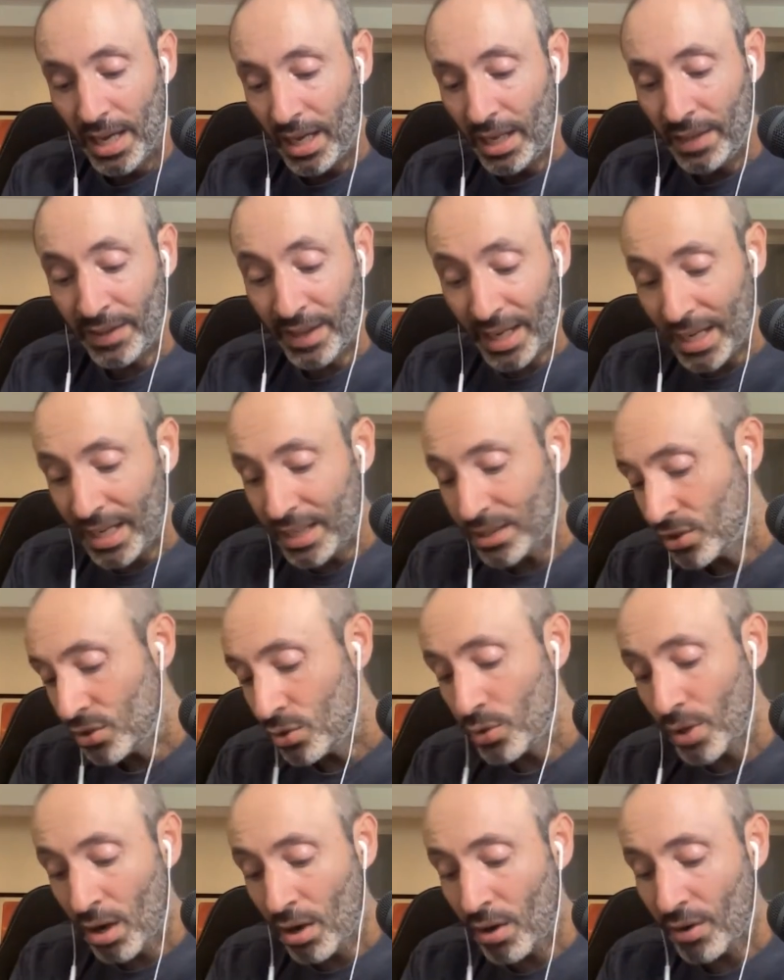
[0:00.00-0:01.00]
And then I had to do
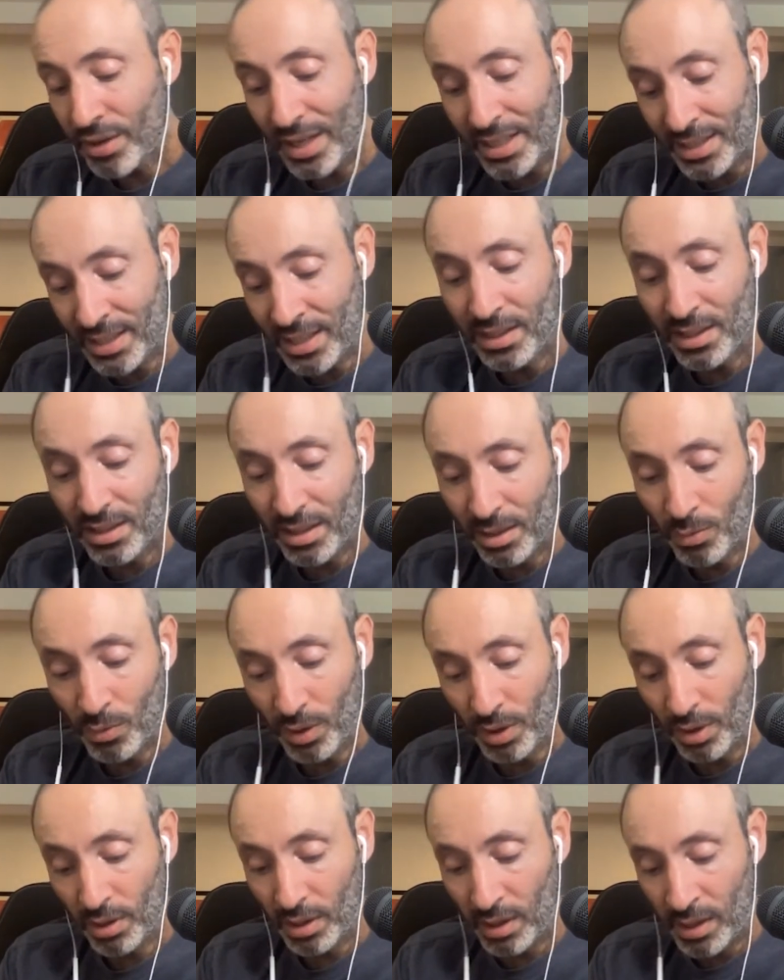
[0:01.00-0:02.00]
the hard identity
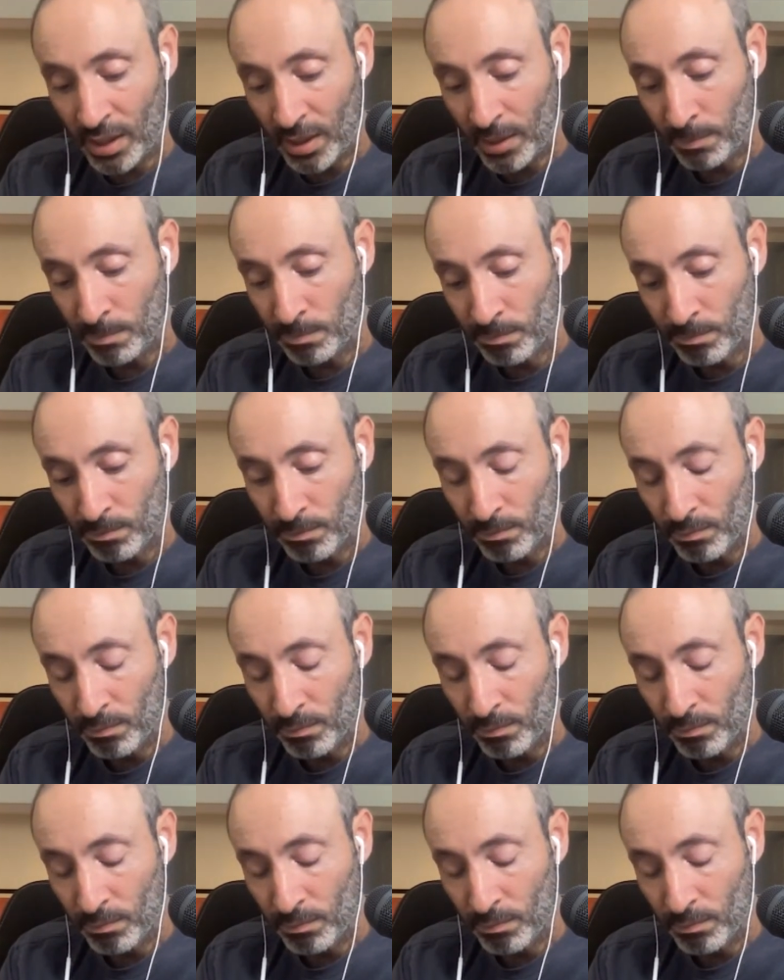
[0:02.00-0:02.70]
work. Um,